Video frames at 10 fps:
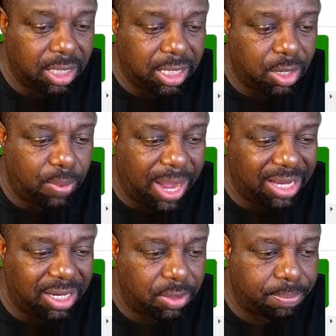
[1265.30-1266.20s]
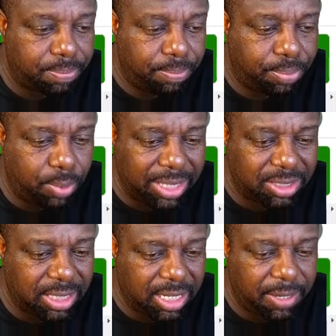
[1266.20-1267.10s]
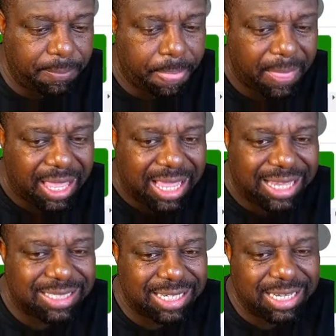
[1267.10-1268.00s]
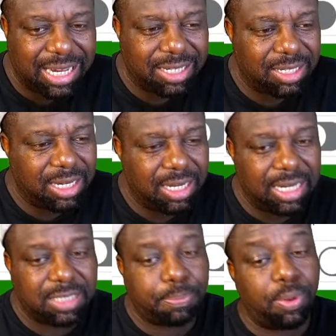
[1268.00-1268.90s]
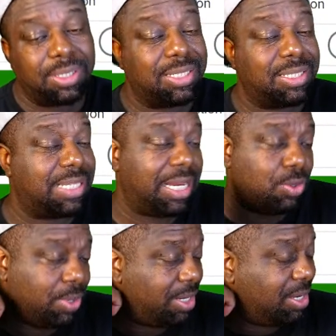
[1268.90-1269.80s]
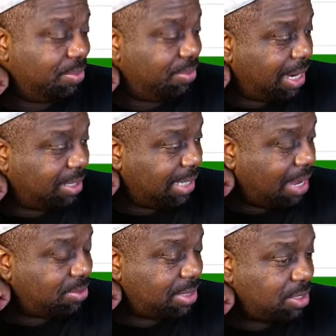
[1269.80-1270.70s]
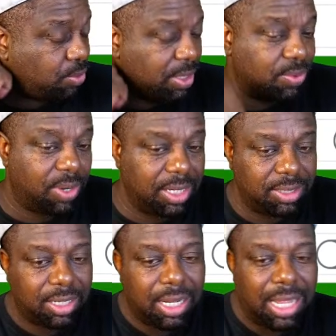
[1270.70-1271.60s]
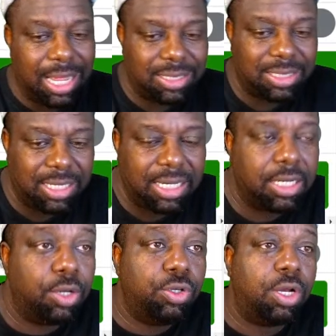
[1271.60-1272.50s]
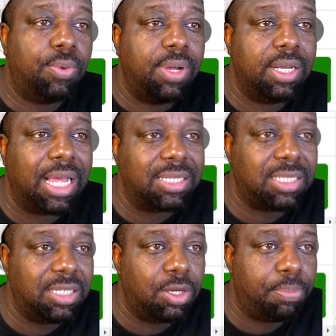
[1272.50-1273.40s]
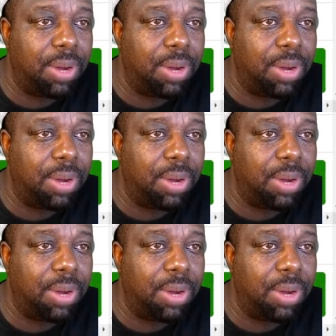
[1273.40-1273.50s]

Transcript: look at Kawhi Leonard points here, it's sitting at his points is steady going up, right? Now it's at 21. I seen it. You know what? I seen it on